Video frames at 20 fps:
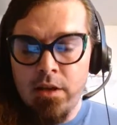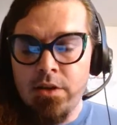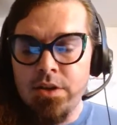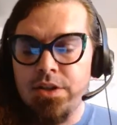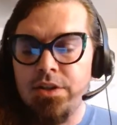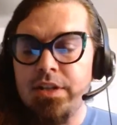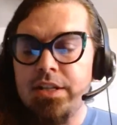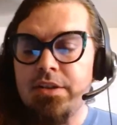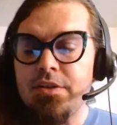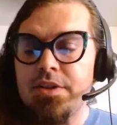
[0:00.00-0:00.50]

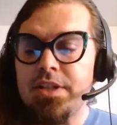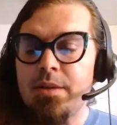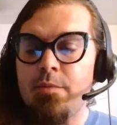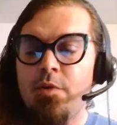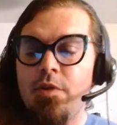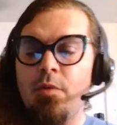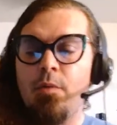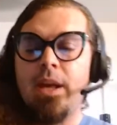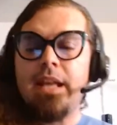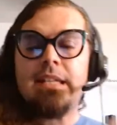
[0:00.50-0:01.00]
So these are some
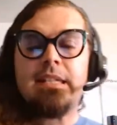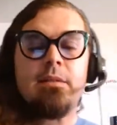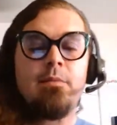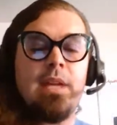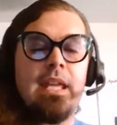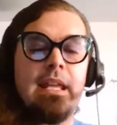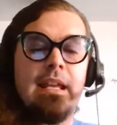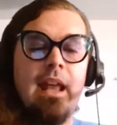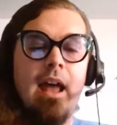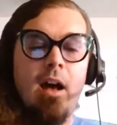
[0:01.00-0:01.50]
of the ways that
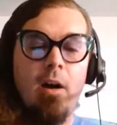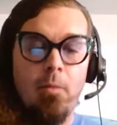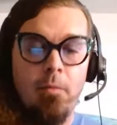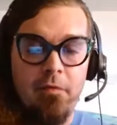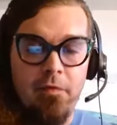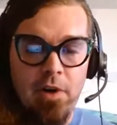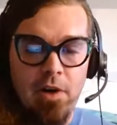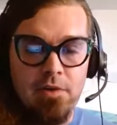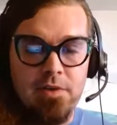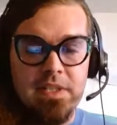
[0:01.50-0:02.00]
we can
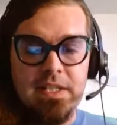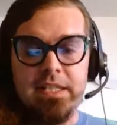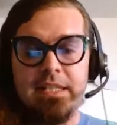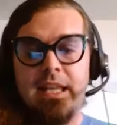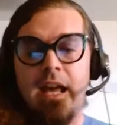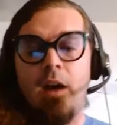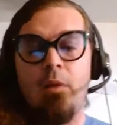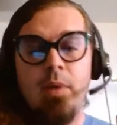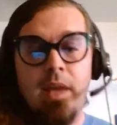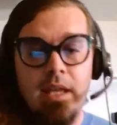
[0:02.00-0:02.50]
help folks. This is
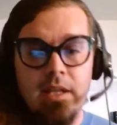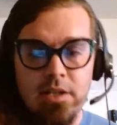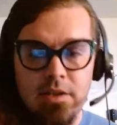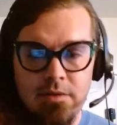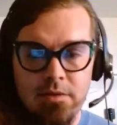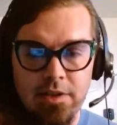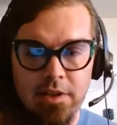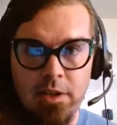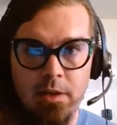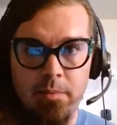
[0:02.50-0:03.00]
how we can
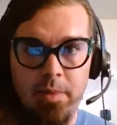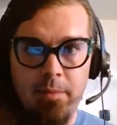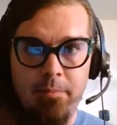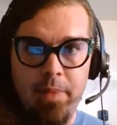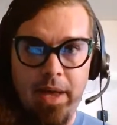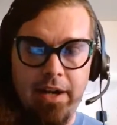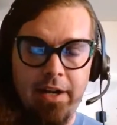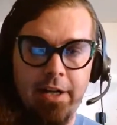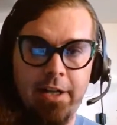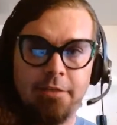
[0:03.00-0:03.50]
do a little bit
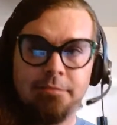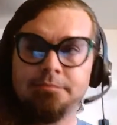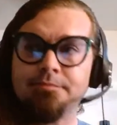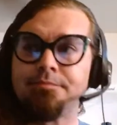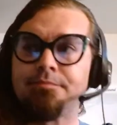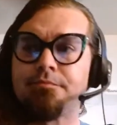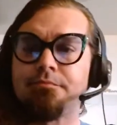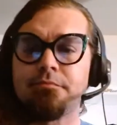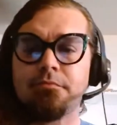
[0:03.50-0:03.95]
better.